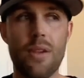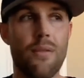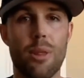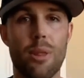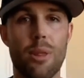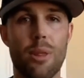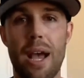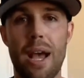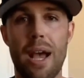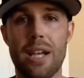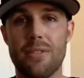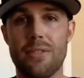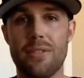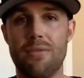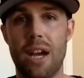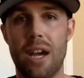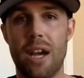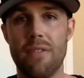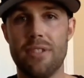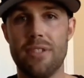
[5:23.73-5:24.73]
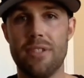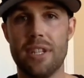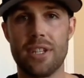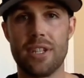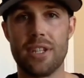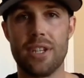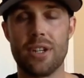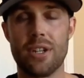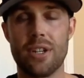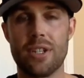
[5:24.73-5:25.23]
for the past five,
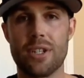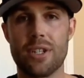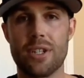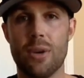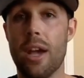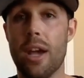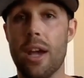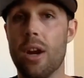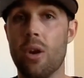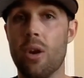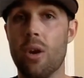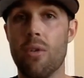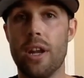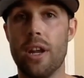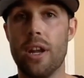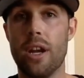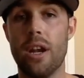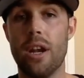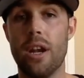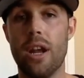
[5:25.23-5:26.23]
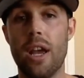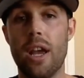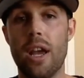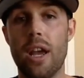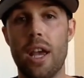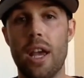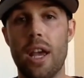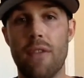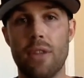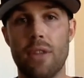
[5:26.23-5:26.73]
six years. So head on over there
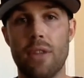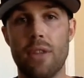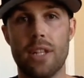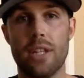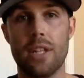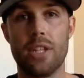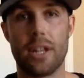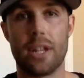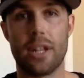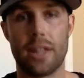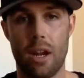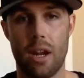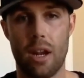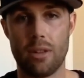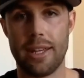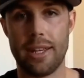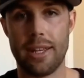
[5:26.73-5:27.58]
if you'd like to check that out.